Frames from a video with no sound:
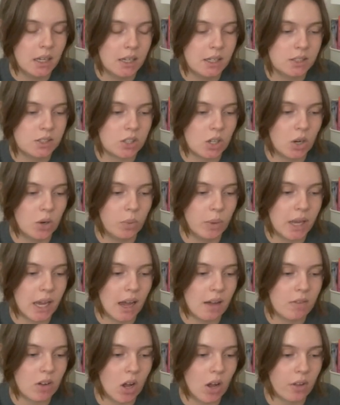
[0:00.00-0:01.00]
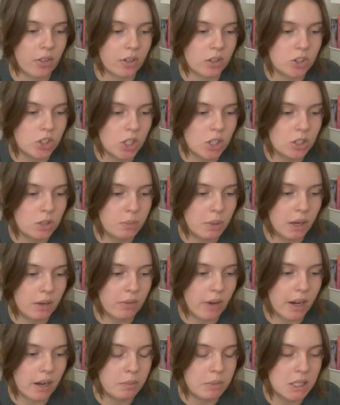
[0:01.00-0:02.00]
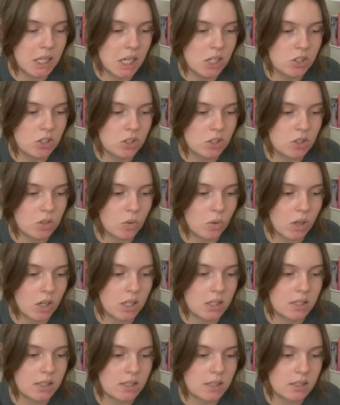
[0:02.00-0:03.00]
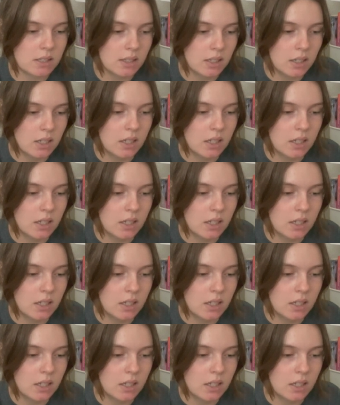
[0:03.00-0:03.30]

So we have author gender by recommendation source.